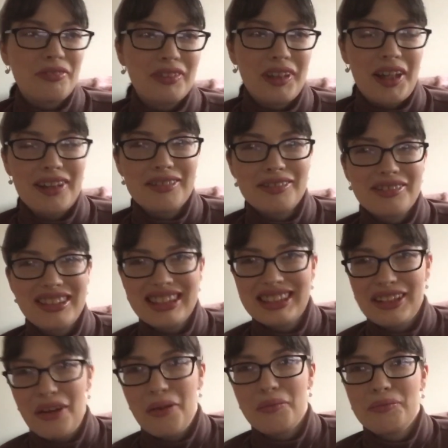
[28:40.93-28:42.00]
life,
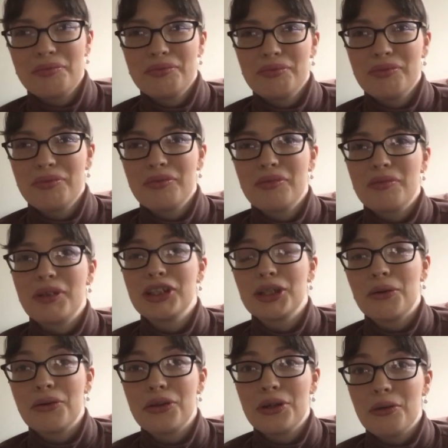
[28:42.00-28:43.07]
so let me
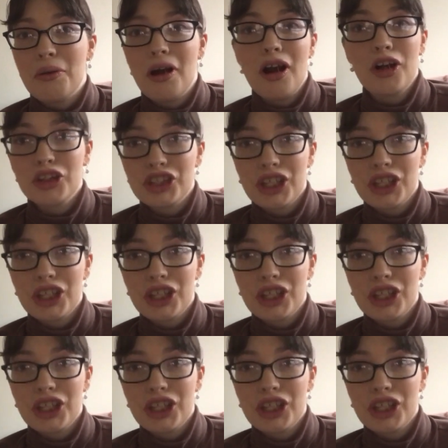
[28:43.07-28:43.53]
share with you her